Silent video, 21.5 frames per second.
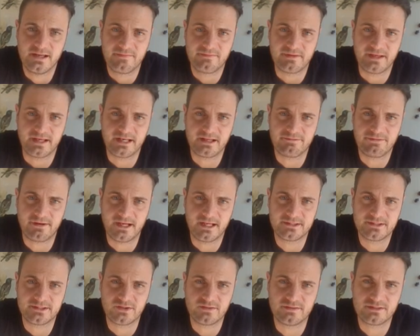Then I
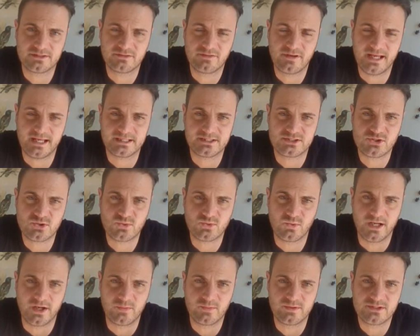find the derivative of x
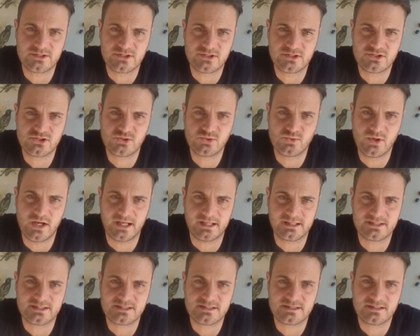squared, which is
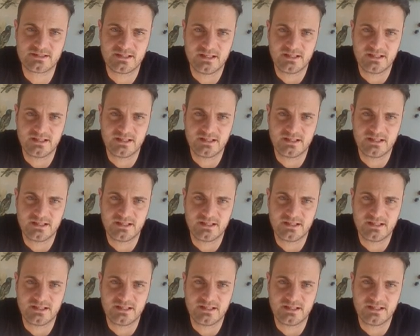2x.